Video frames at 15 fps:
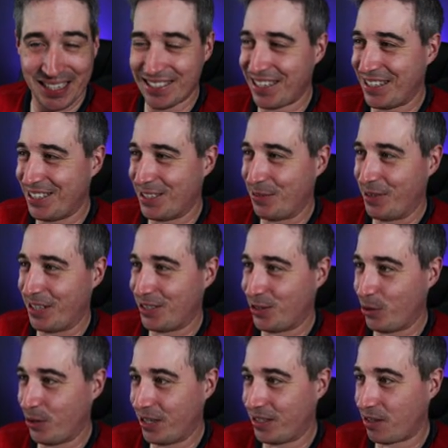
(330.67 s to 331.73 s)
exciting to me.
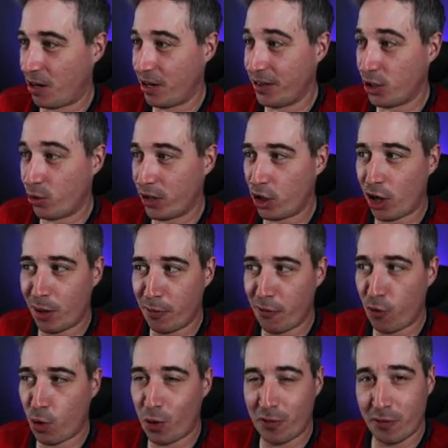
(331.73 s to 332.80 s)
So it's on the grid column of 4